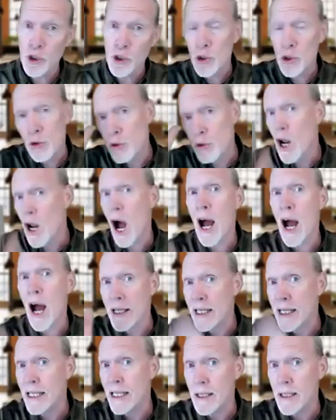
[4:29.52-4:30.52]
You do
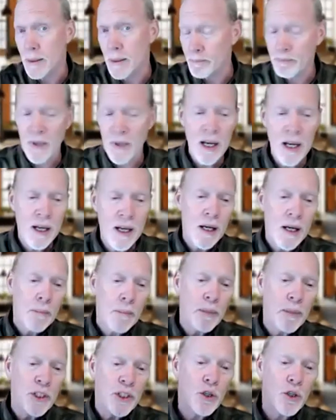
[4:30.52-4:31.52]
not need them,
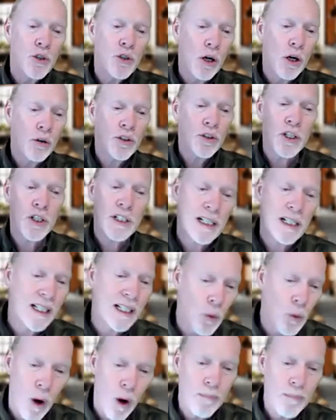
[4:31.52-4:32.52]
but you don't just
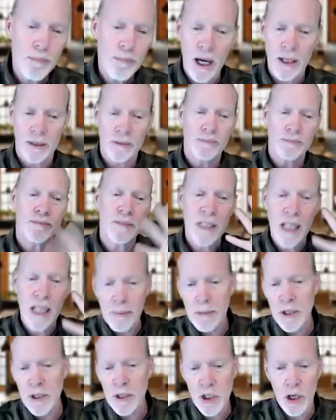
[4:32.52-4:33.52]
click one button.
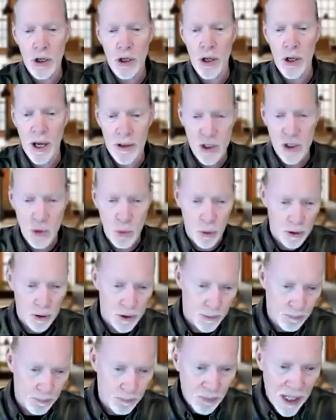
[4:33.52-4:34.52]
Let me show you how this
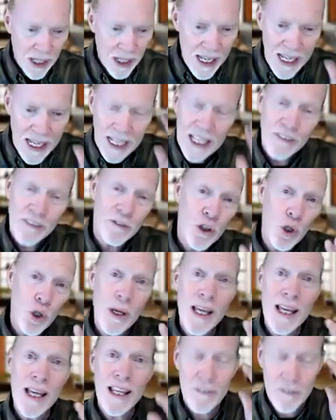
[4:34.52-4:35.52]
works. If
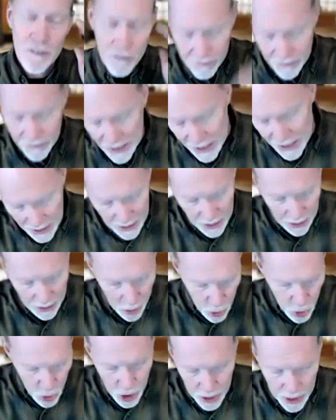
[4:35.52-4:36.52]
you hit
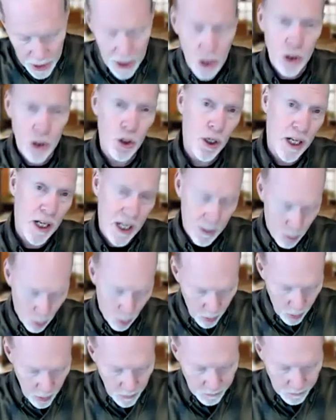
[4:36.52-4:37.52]
VG on your
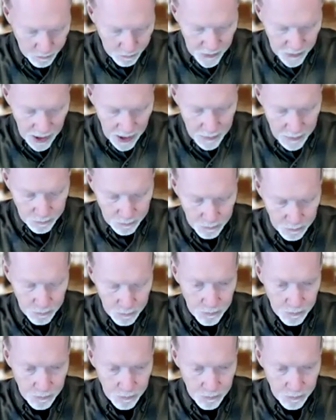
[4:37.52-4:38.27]
keyboard, okay,